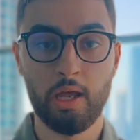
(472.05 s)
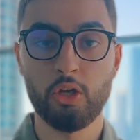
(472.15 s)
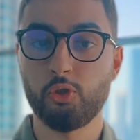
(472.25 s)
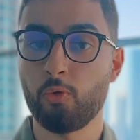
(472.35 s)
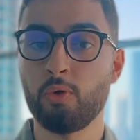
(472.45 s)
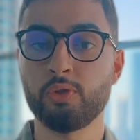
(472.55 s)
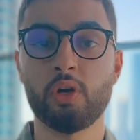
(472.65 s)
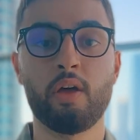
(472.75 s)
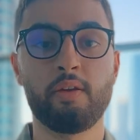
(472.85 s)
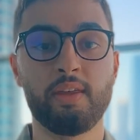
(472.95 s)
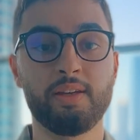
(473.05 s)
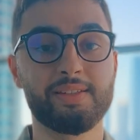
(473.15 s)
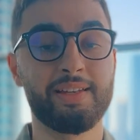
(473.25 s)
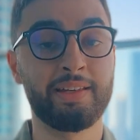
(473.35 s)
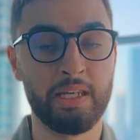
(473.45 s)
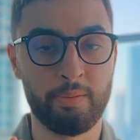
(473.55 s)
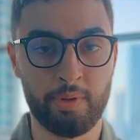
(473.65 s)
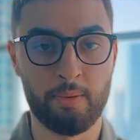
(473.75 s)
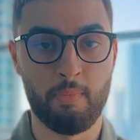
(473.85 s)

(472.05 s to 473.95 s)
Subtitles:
So those are other things to keep in